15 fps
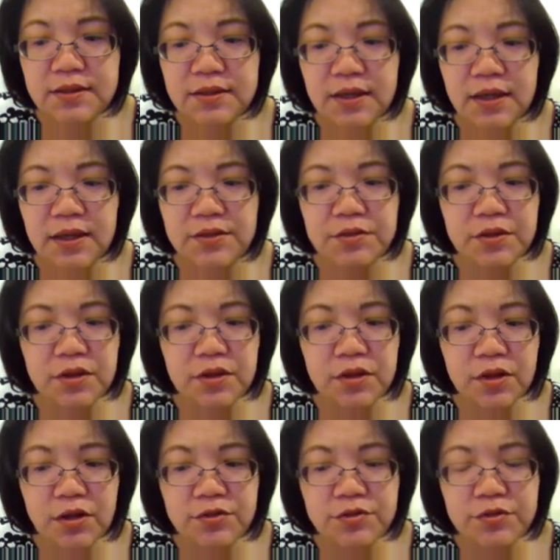data set, you get a
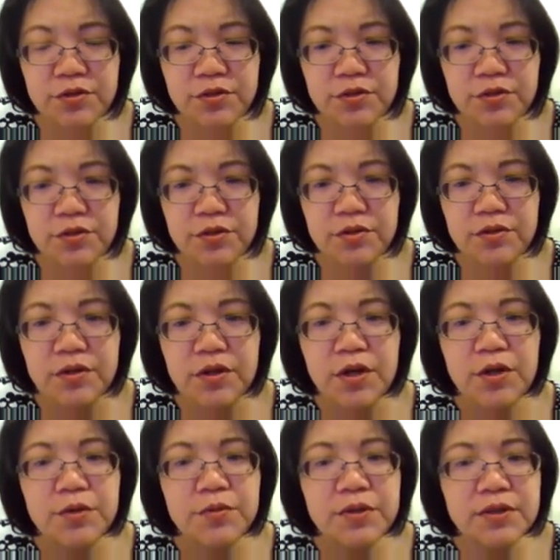larger kernel.
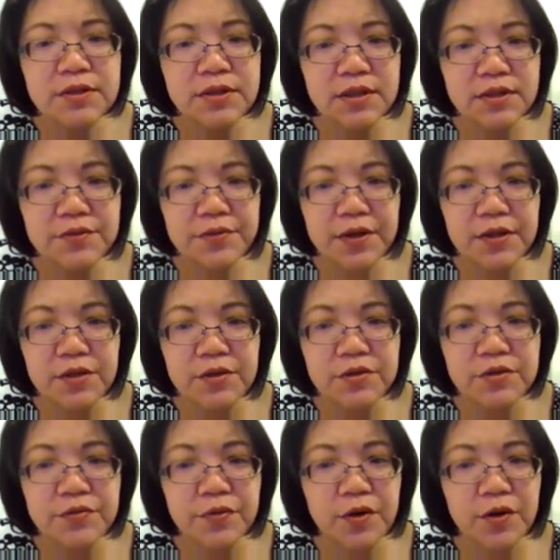When the test value
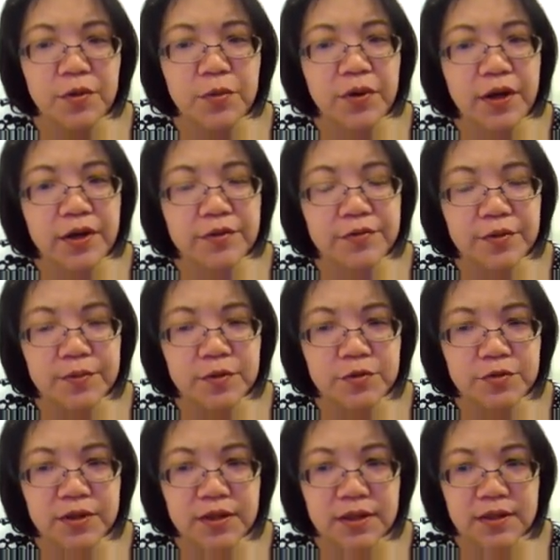is far away from the
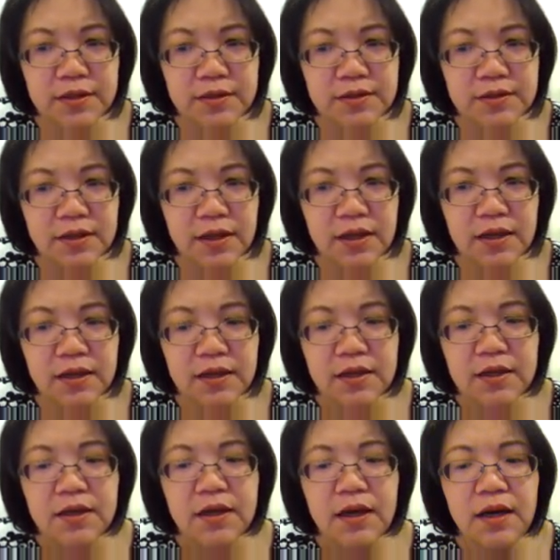training set,
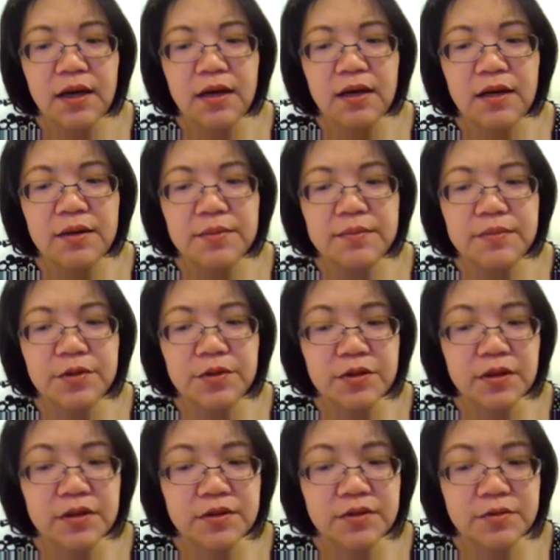you
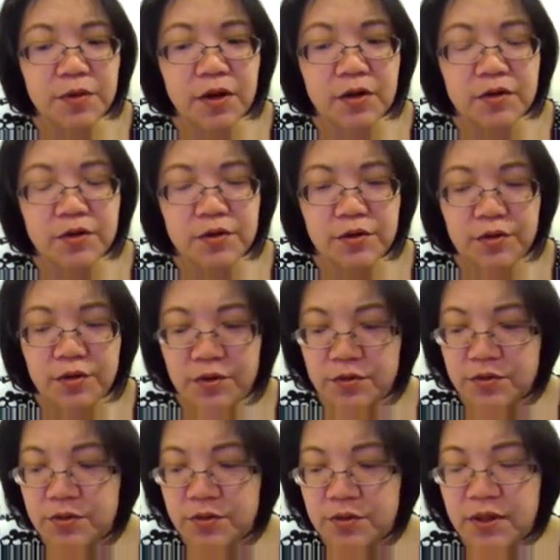get a small
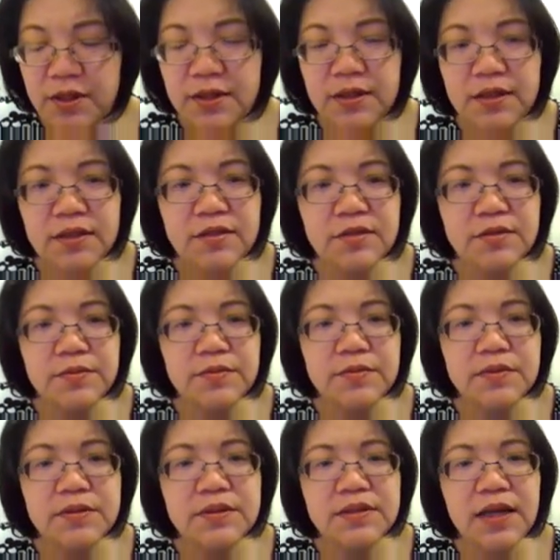kernel. So in this
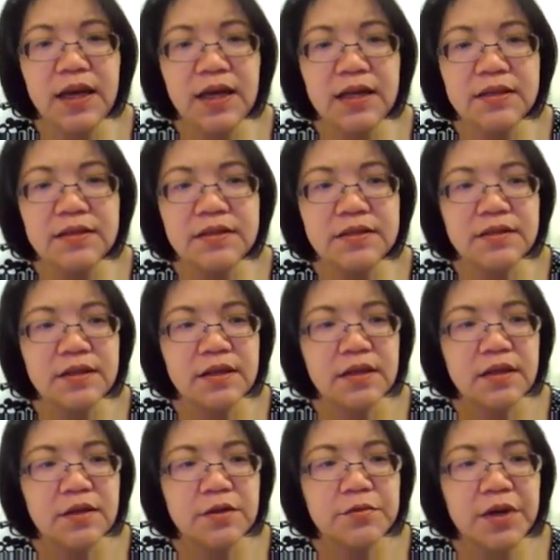sense,
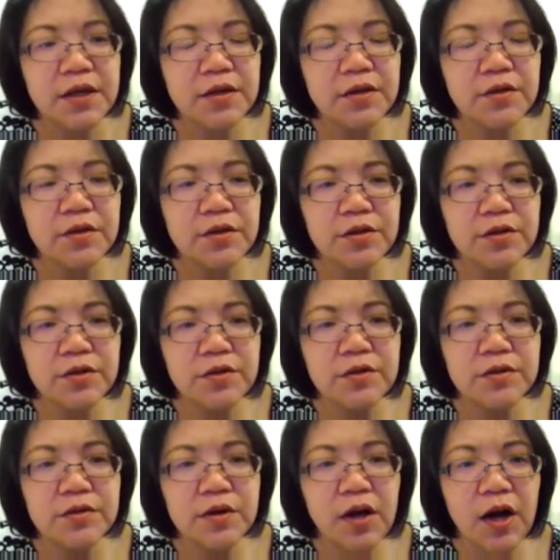radial
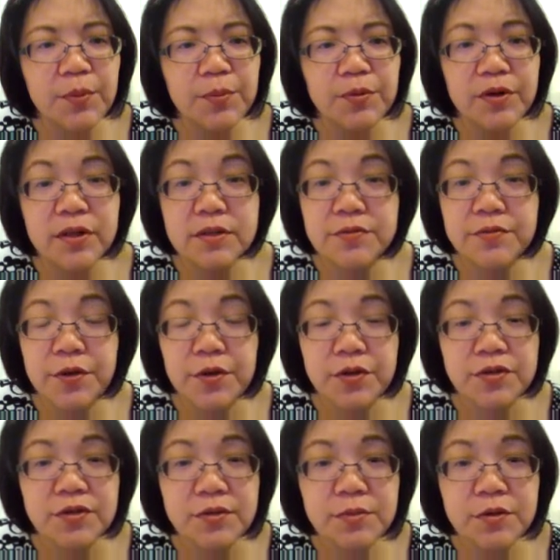kernel operates
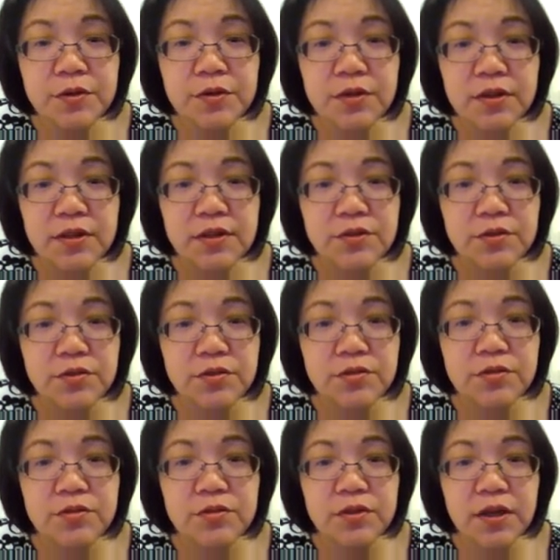very similarly
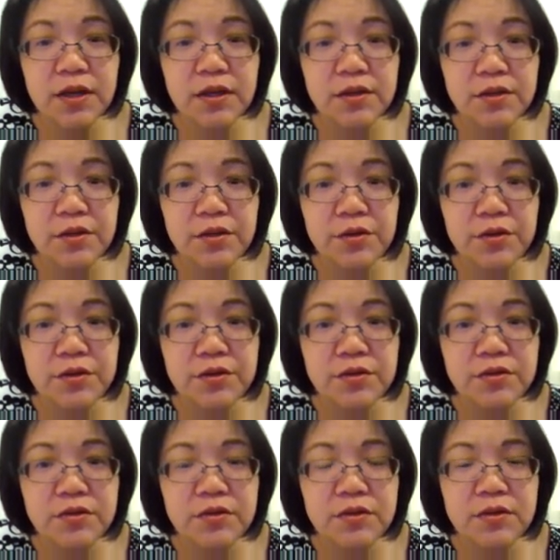to
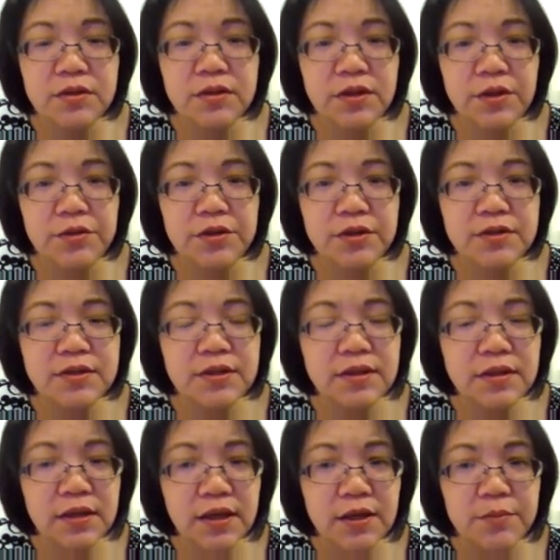k-nearest
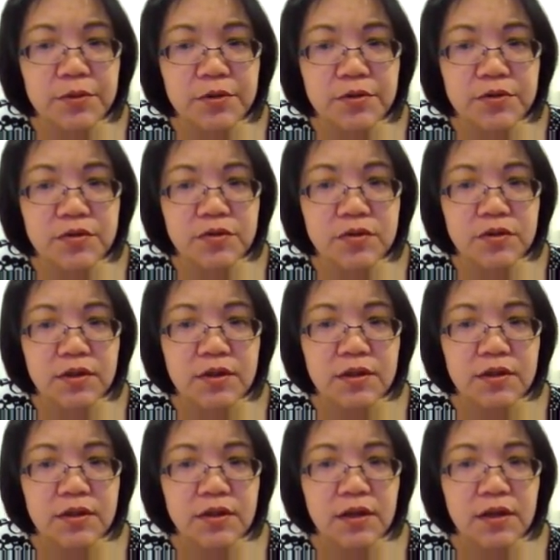neighbors